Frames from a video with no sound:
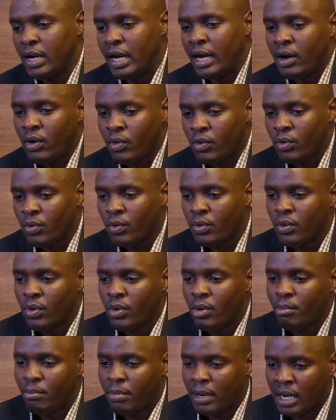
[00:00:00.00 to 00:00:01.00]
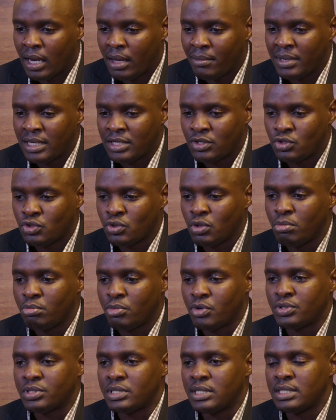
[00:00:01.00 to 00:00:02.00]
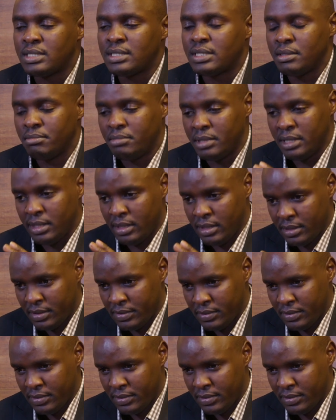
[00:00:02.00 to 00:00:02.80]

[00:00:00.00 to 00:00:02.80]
how Parliament should process a bill.